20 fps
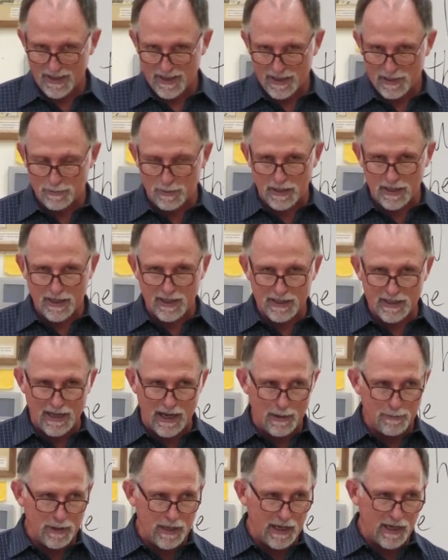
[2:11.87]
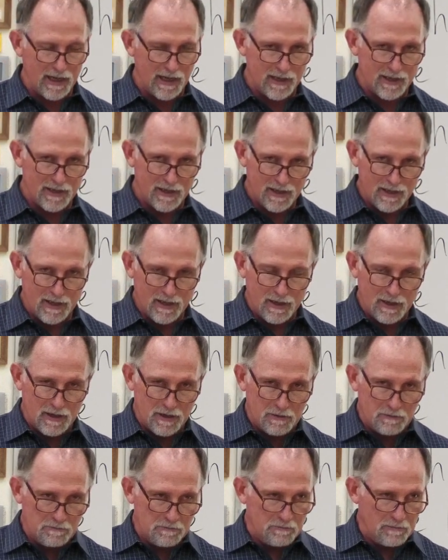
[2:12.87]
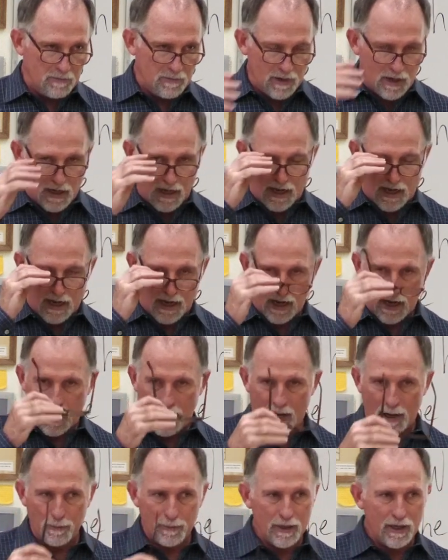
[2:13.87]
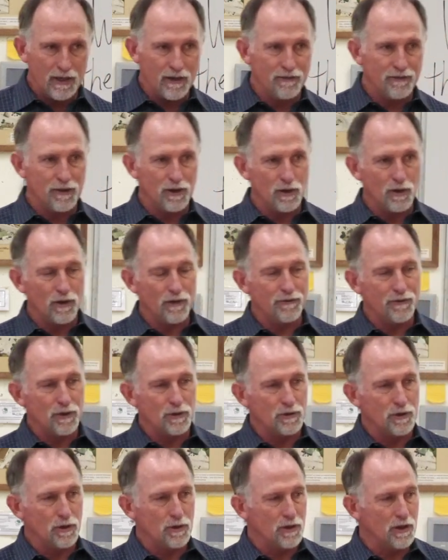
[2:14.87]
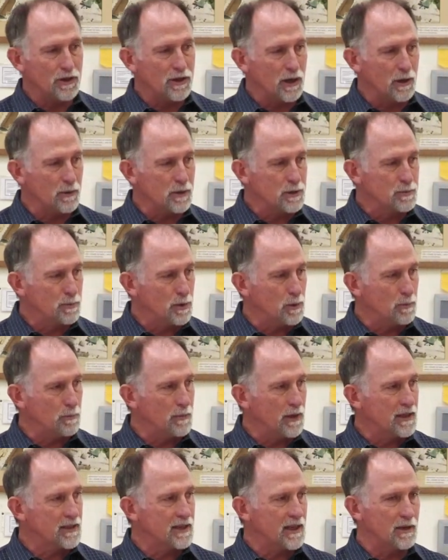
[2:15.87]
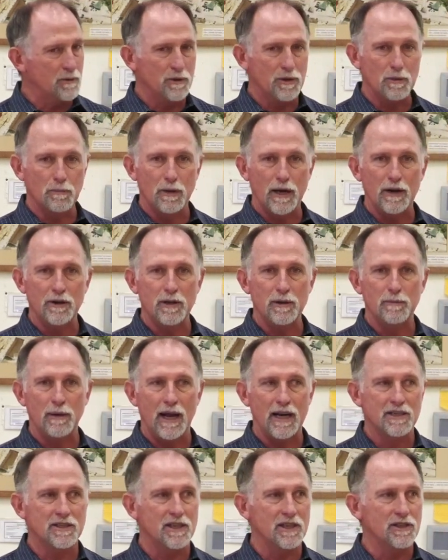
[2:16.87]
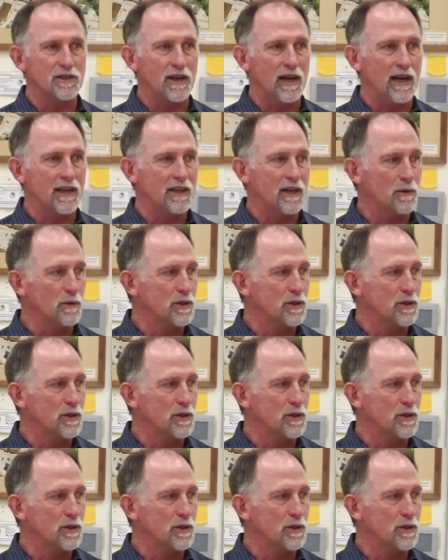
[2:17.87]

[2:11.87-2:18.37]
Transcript: It's been contaminated. How many of you, if you knew that there was poop mixed in with the brownie batch that you had there,